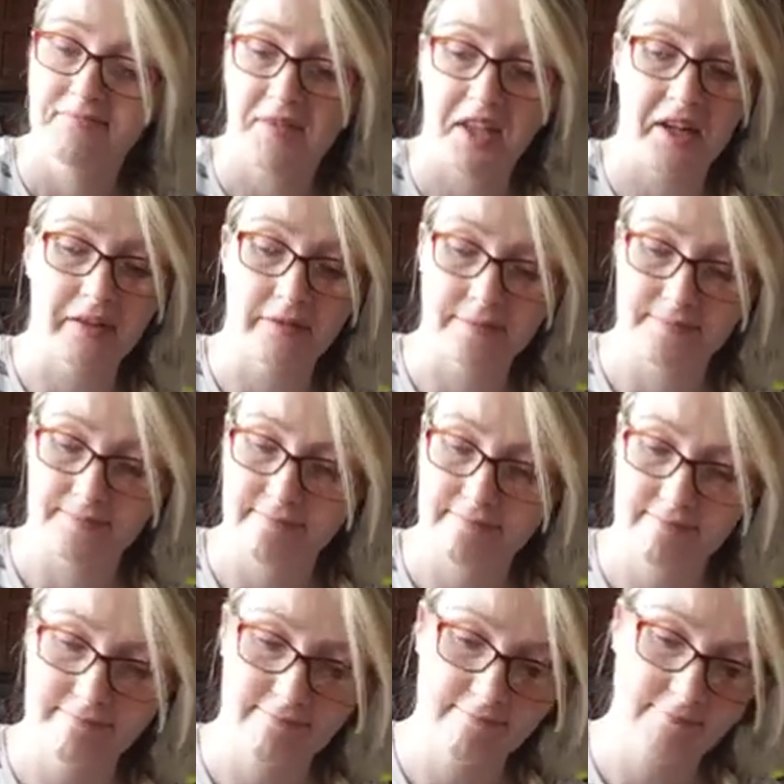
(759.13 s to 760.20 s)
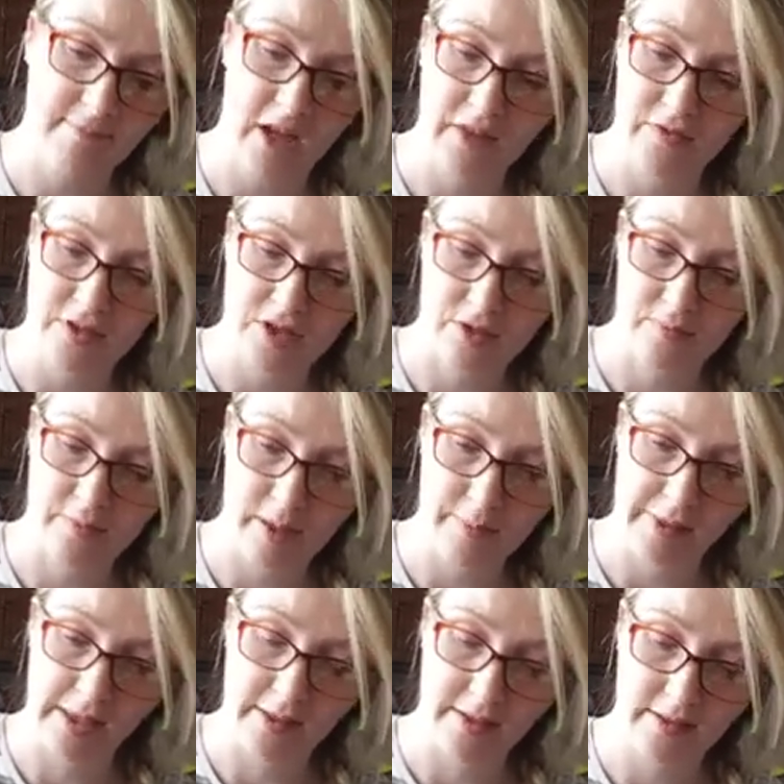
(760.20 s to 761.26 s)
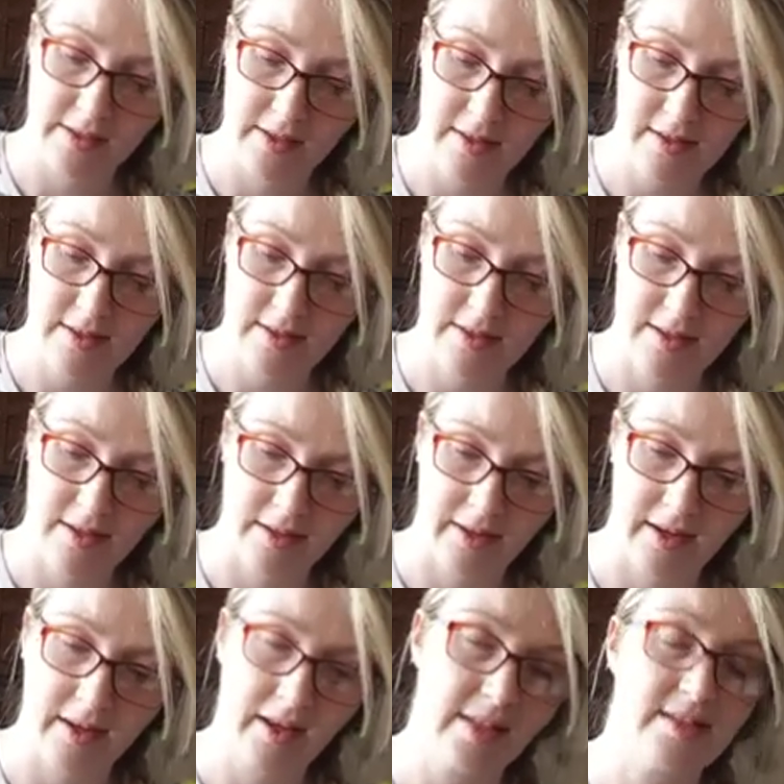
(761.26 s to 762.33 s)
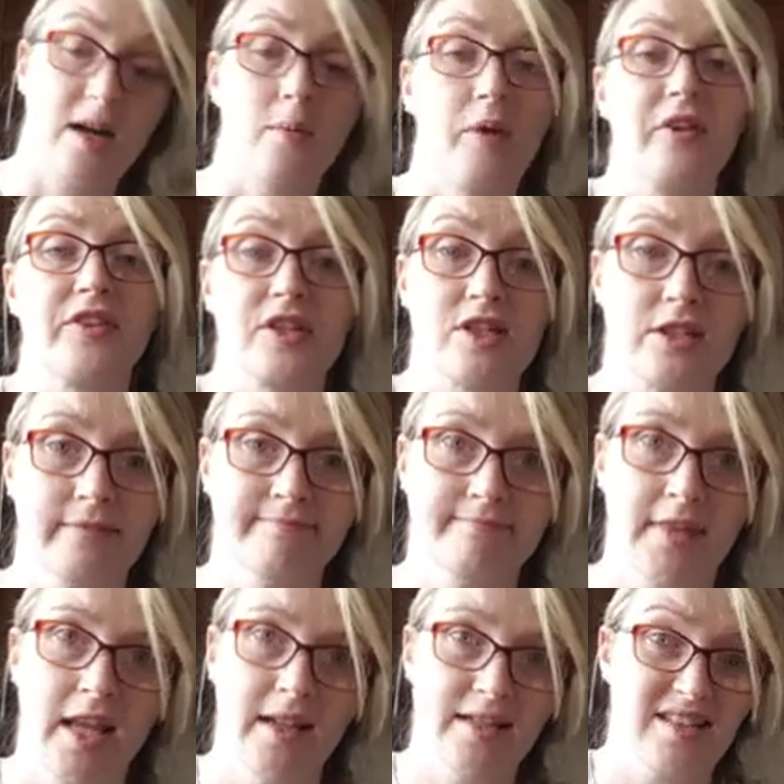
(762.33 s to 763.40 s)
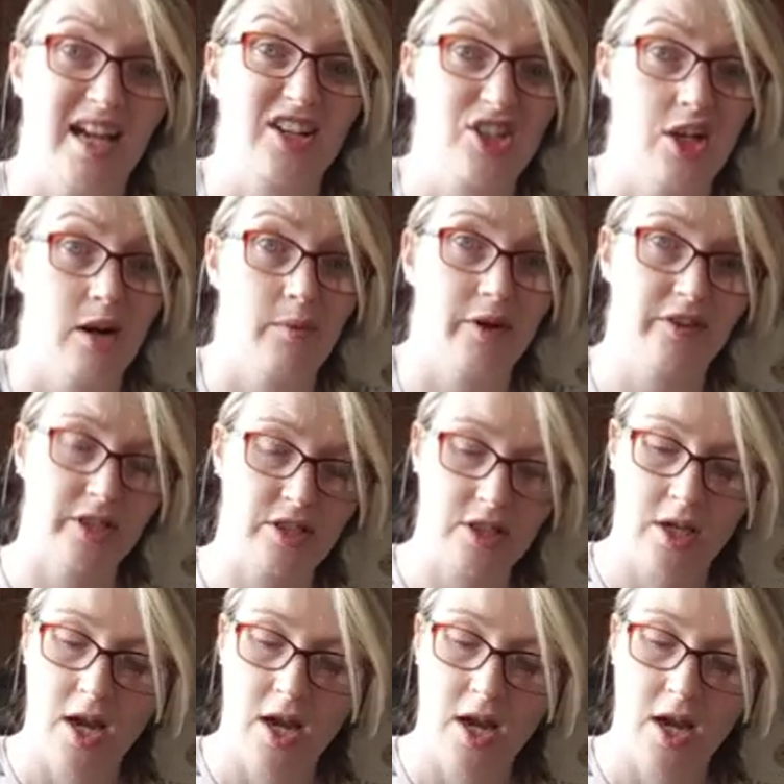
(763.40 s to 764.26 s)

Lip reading: You know, for some people, it's not worth it. It's actually not worth it.